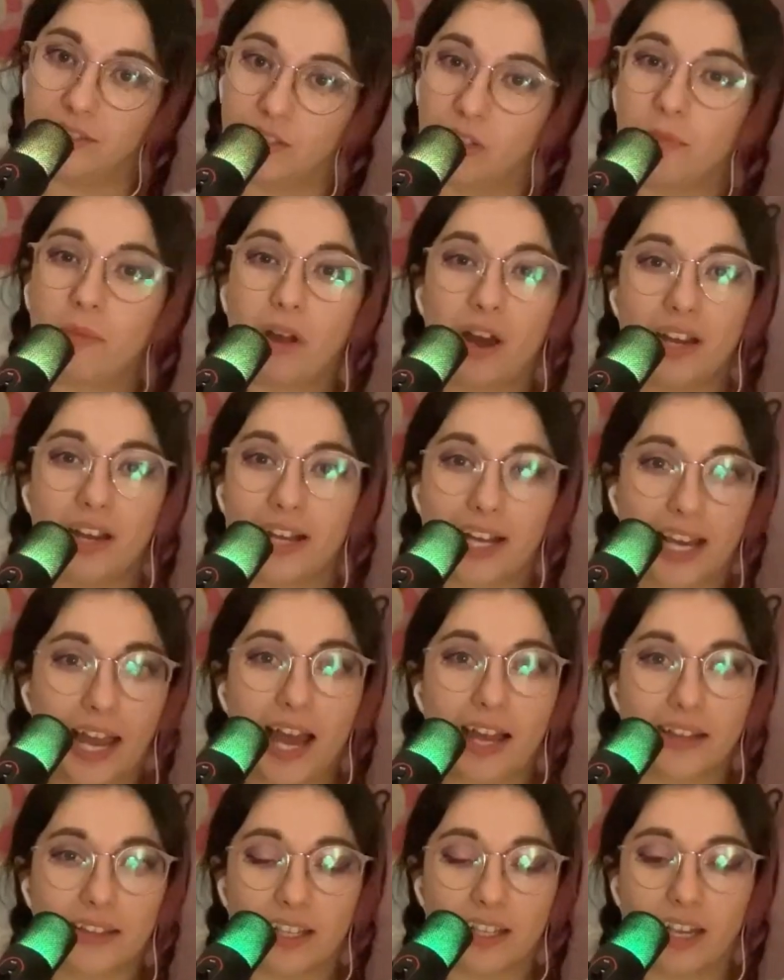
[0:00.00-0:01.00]
So I'm kind of
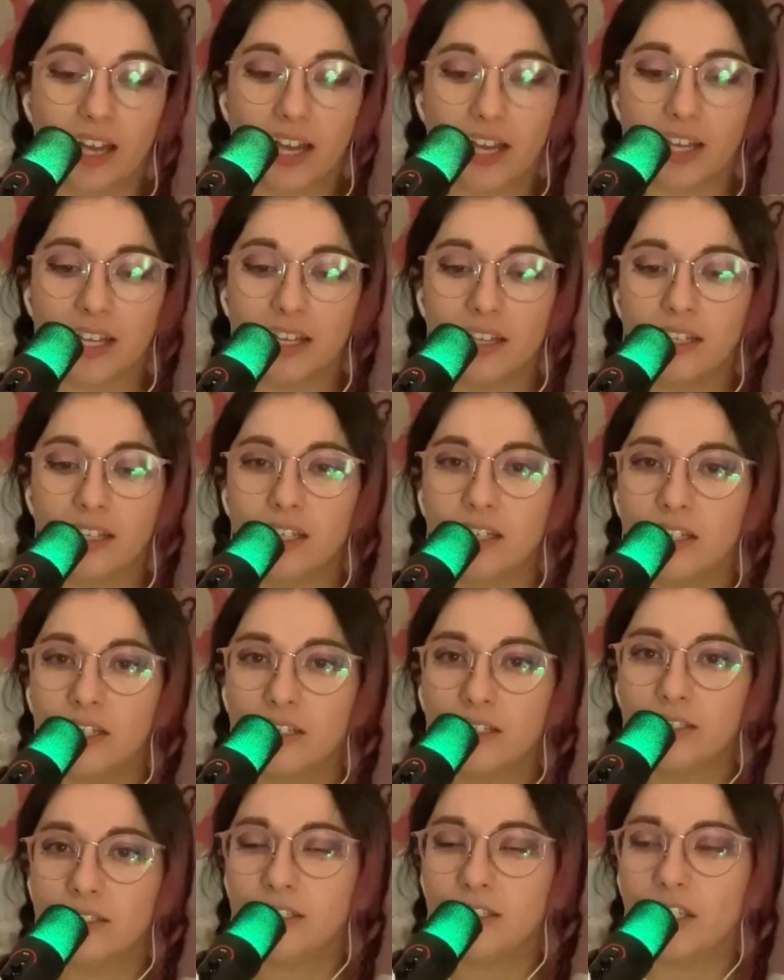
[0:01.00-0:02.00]
glad that, like,
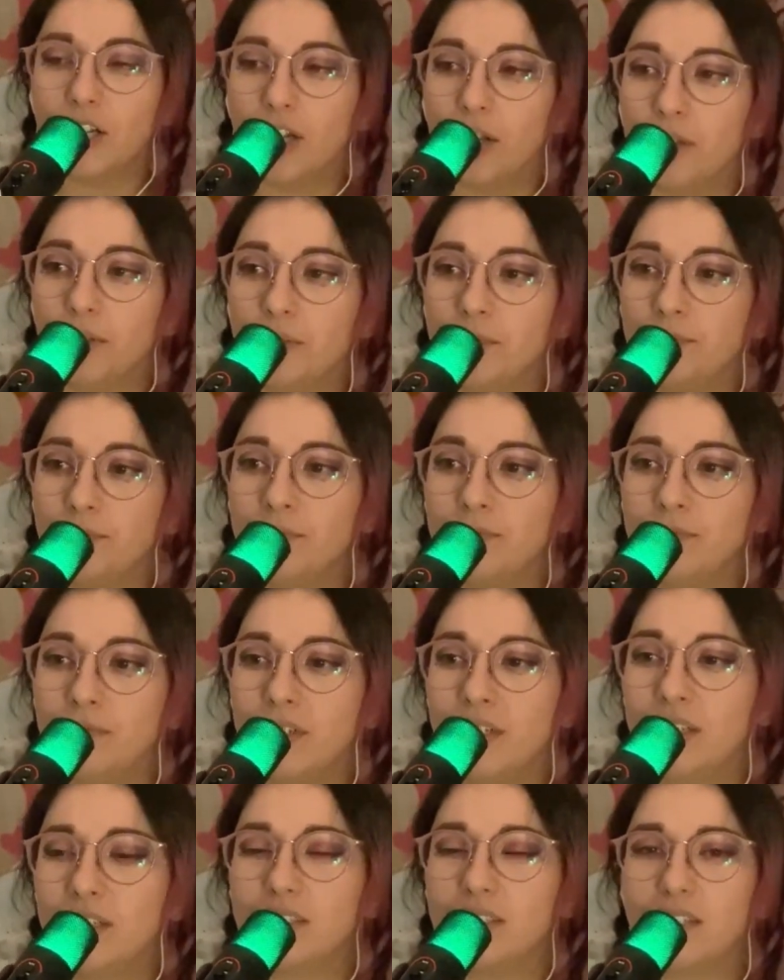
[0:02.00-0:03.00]
you know,
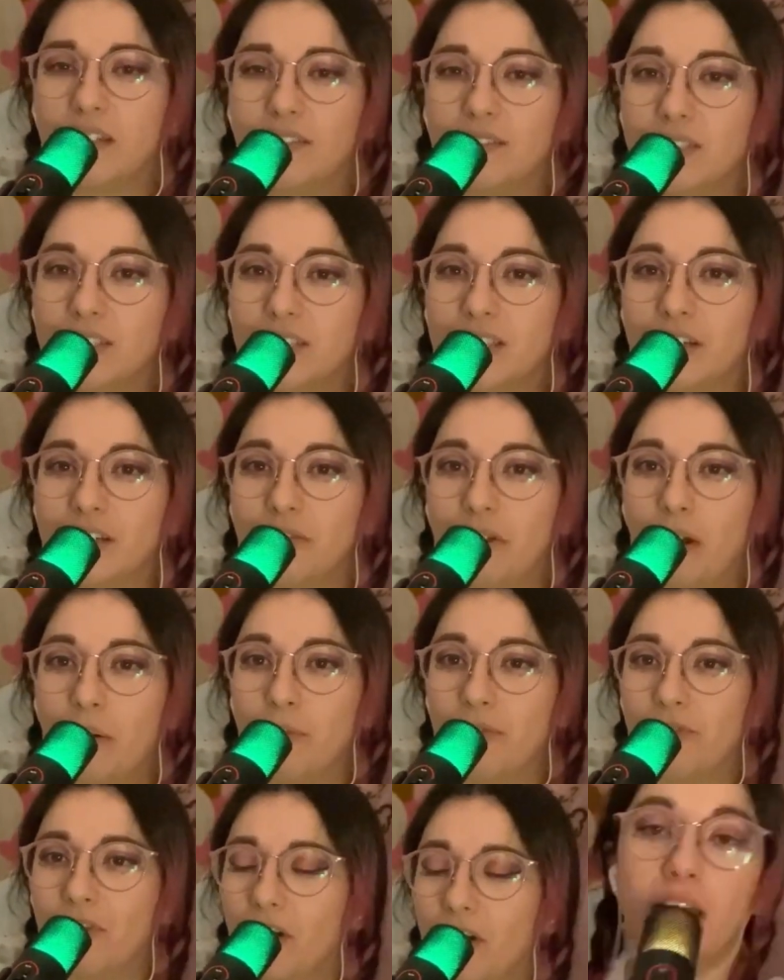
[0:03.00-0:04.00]
he doesn't have to stick
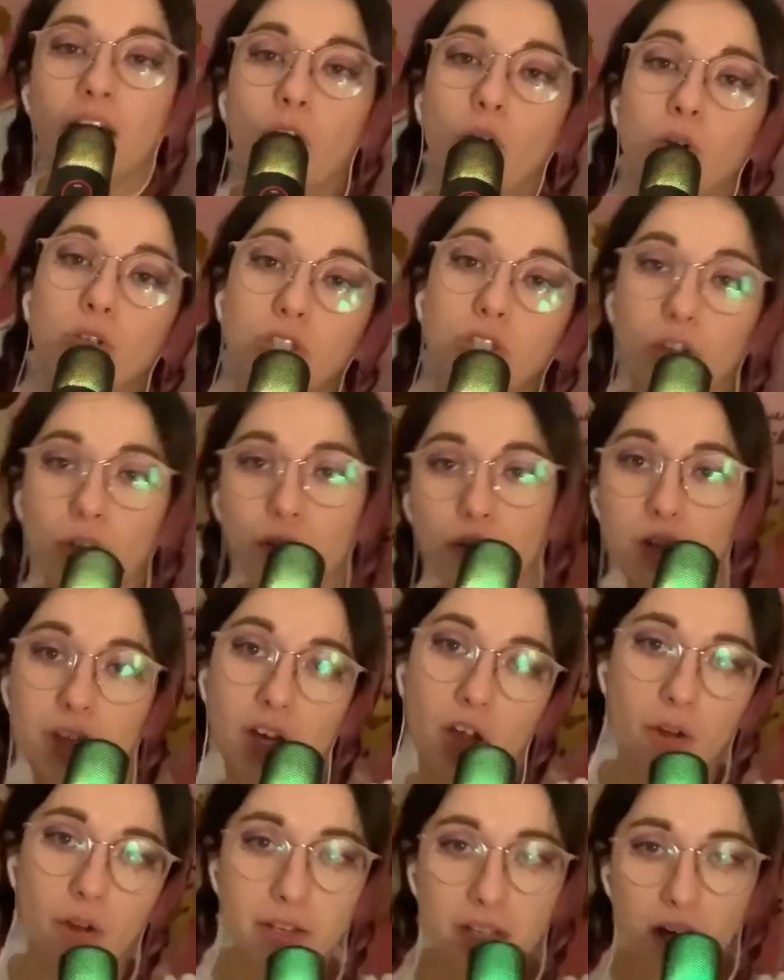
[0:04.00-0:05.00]
around with her. So
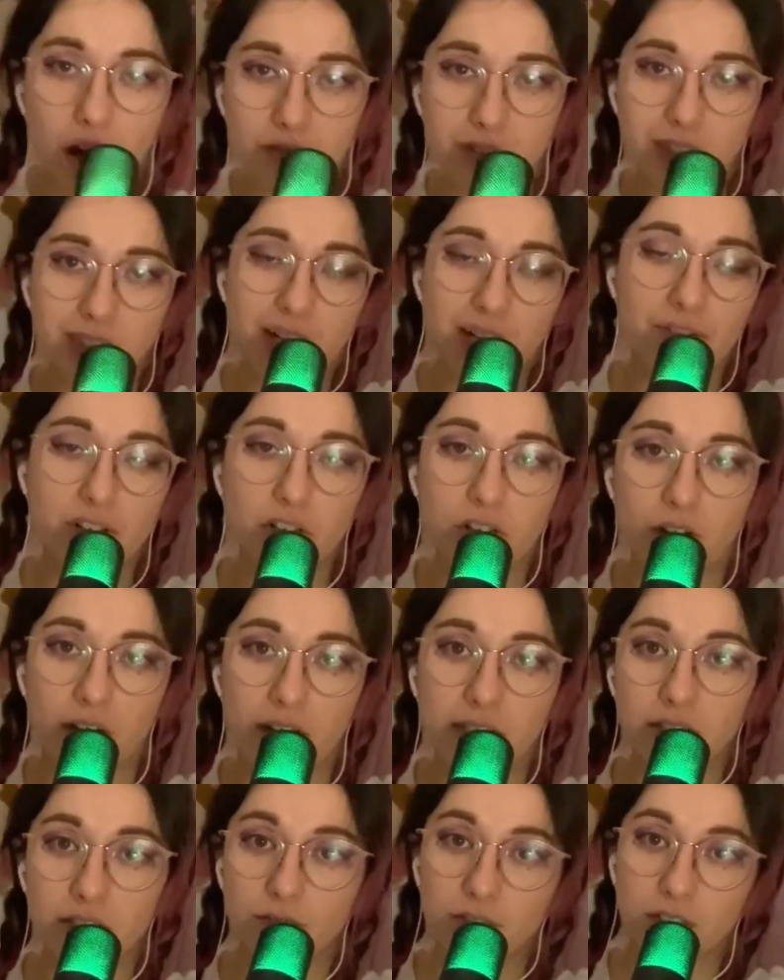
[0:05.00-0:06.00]
the only other saving
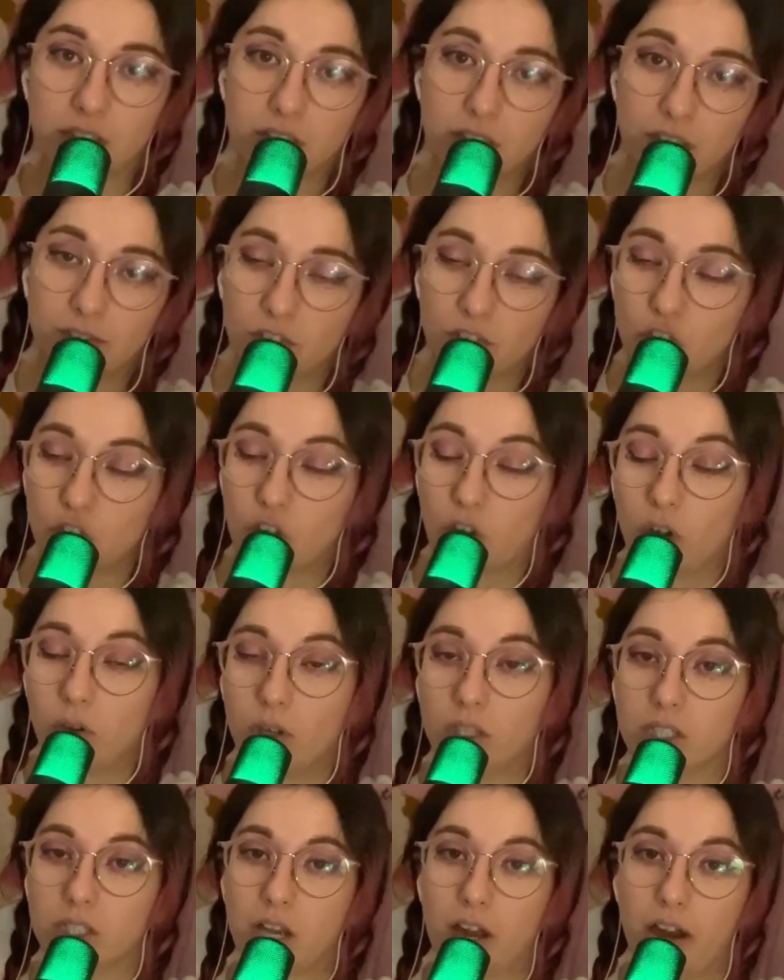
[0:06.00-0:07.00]
grace of this TV show
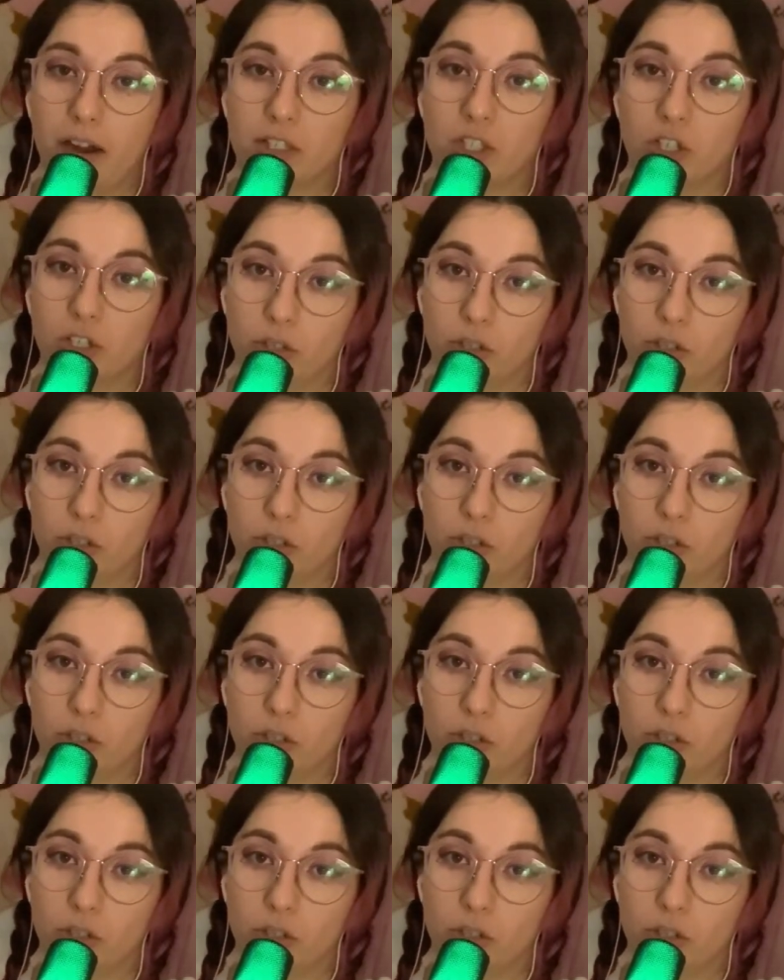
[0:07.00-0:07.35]
is the character